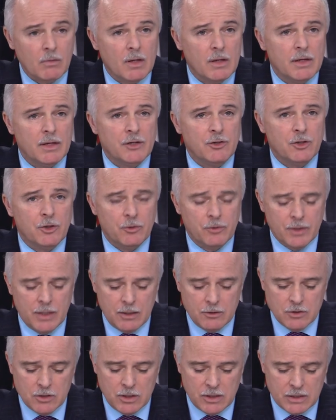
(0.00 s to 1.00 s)
In
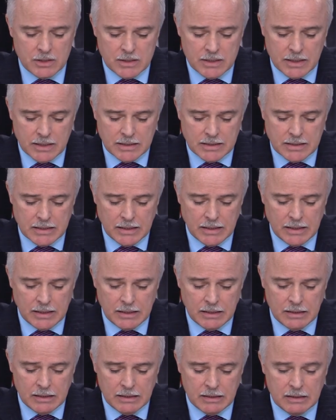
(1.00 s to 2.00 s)

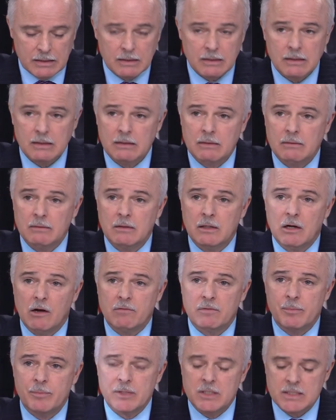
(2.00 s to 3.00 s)
2016,
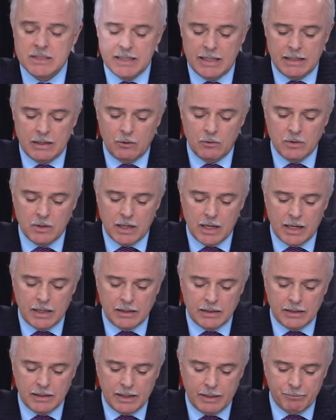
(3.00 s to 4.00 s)
government set out on
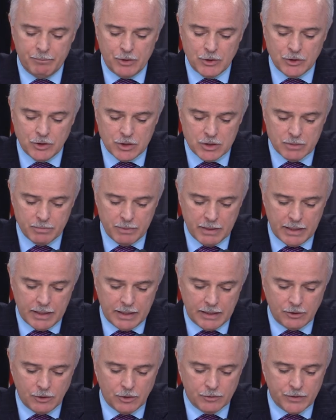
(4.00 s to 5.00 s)
an ambitious
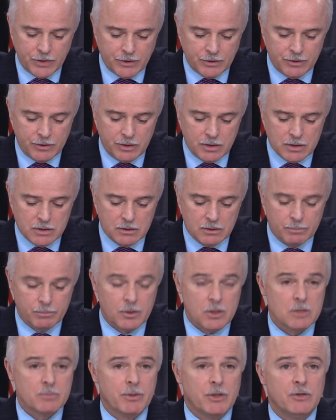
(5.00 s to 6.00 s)
plan to return to
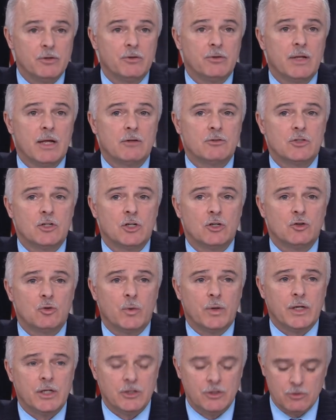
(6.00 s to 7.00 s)
surplus by
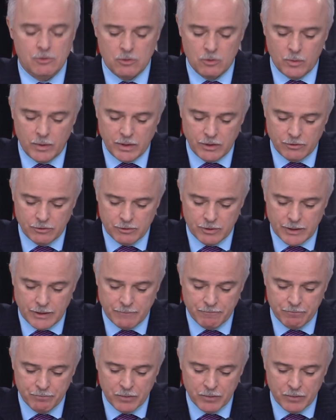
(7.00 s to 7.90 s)
2022-23.